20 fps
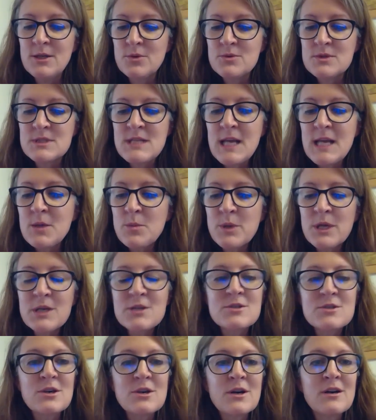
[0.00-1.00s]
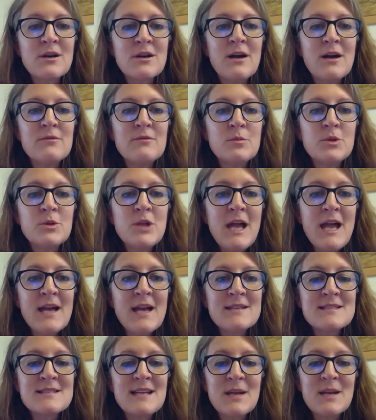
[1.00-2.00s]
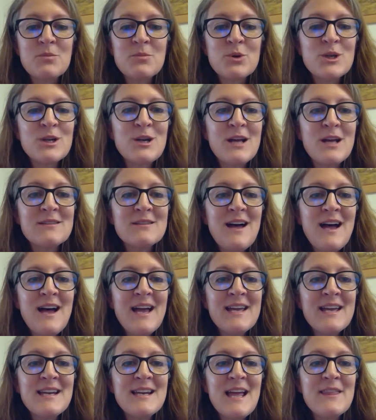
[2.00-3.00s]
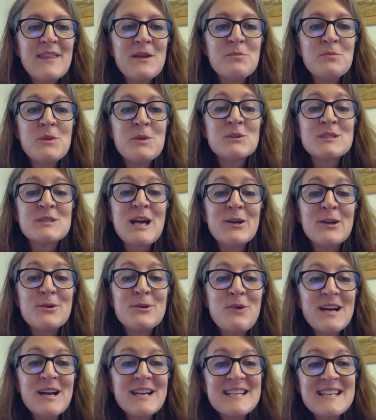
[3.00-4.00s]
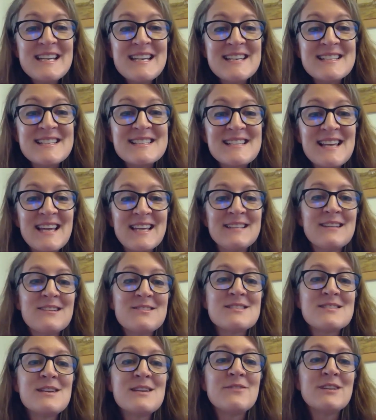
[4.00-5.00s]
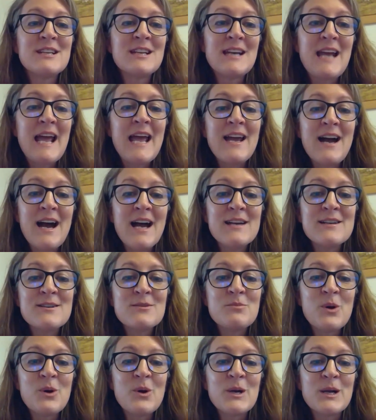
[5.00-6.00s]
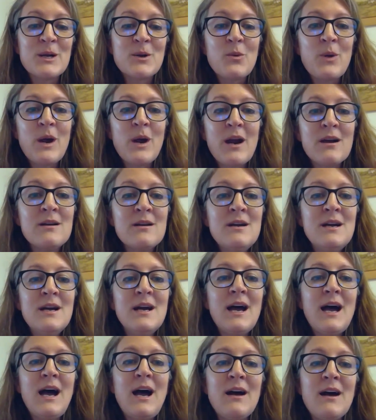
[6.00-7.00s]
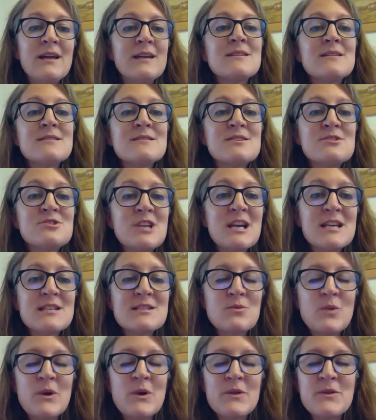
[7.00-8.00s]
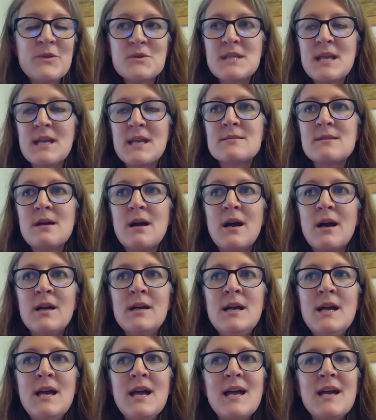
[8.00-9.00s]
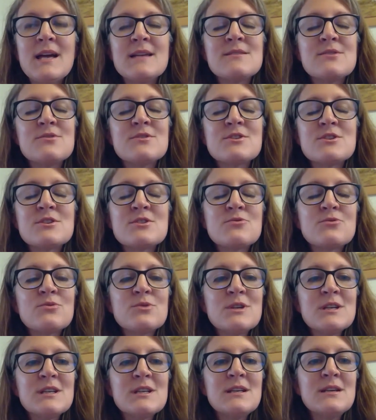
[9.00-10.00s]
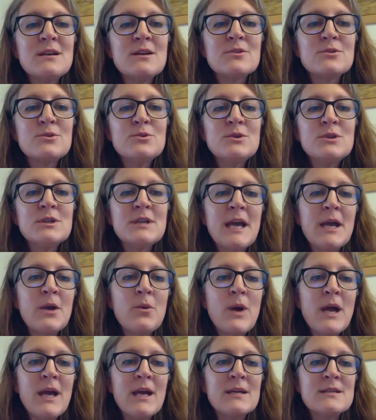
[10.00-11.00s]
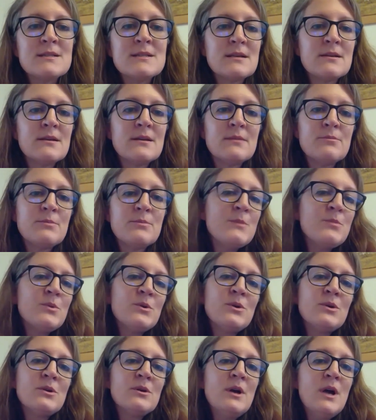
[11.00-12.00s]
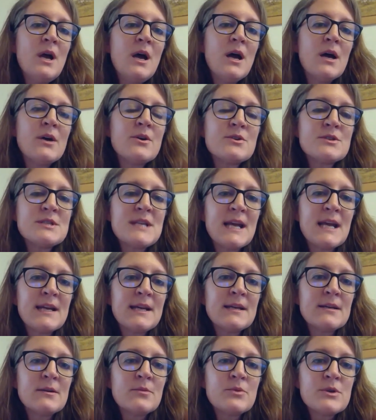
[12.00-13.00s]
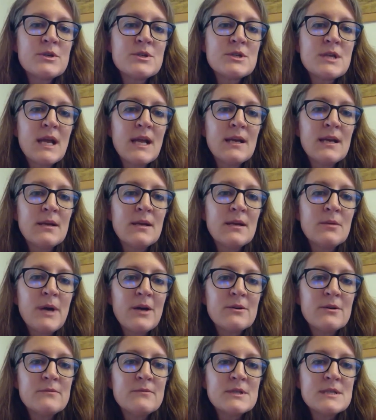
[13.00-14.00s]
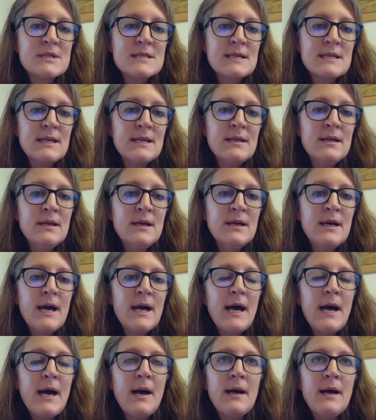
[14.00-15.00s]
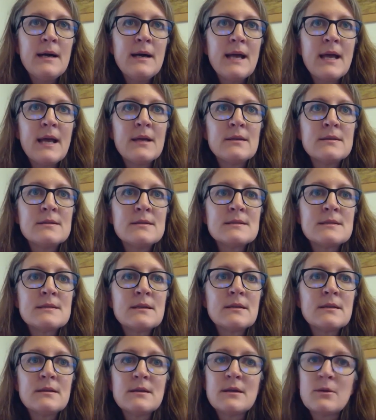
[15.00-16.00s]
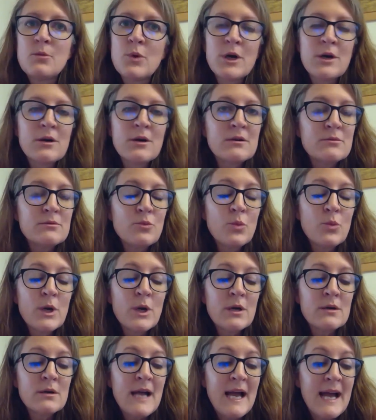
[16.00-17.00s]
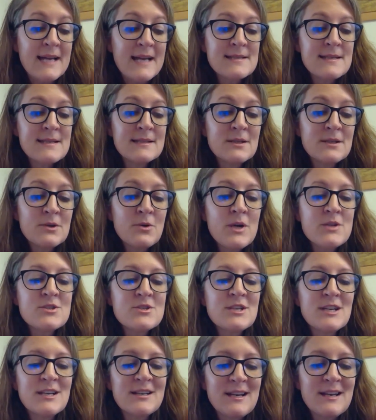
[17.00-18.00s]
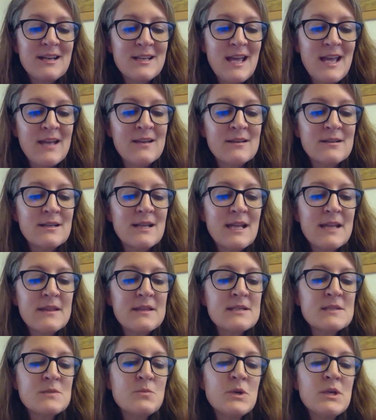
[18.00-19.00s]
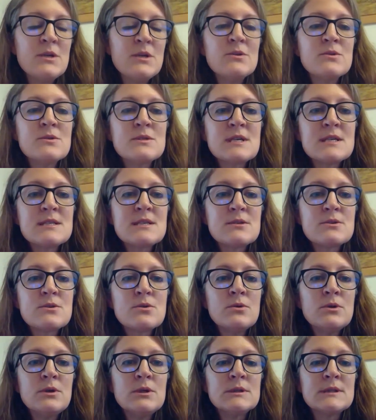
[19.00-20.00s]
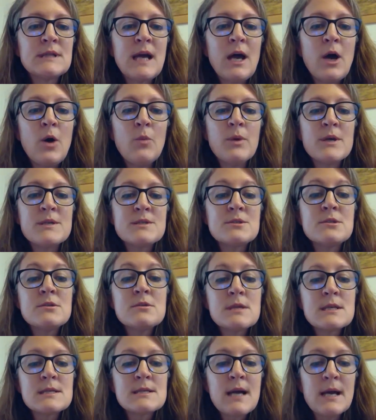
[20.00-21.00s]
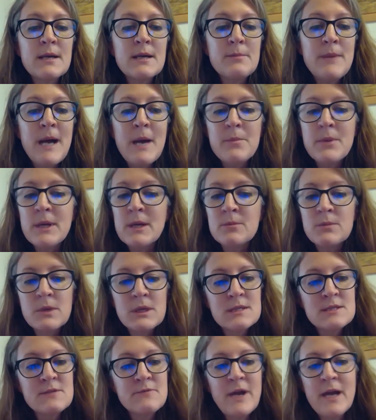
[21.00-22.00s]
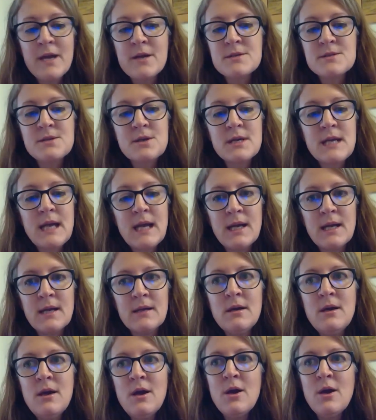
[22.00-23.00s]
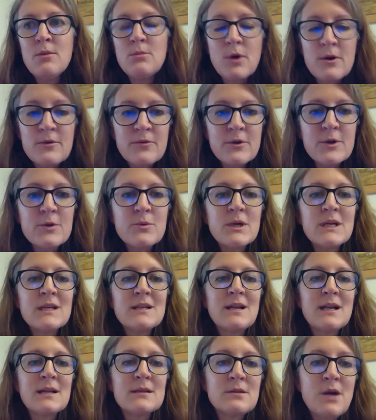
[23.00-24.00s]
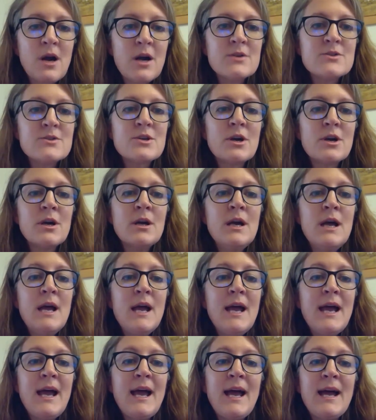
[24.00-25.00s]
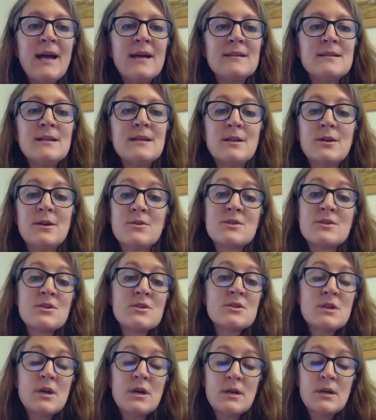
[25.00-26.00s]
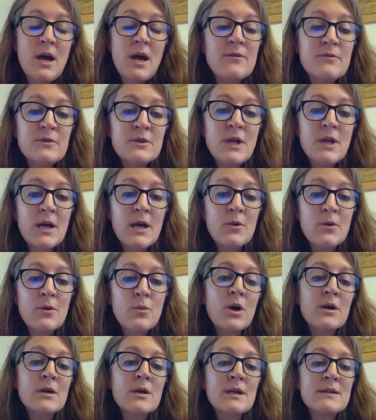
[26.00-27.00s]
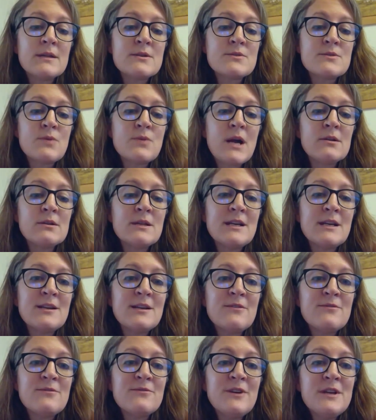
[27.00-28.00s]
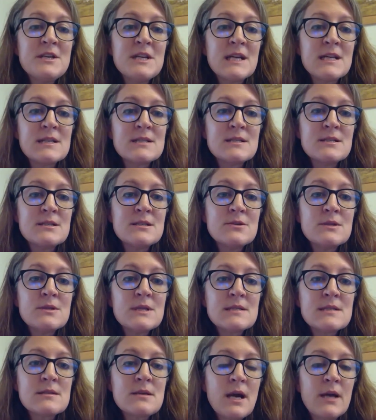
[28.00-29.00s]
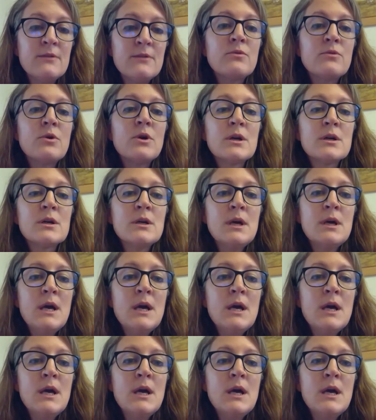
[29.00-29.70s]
take a picture of a plant and put it online, and then people tell you what it is, and there's even an AI component where it can suggest what those things are. And so it's just really a cool gateway to people understanding and appreciating biodiversity, and we're asking the question, can this be used as a tool to help us do this kind of mapping, because fires are getting more frequent and larger, and it's just an awful lot of work, and there's rarely enough funding to do this kind of work,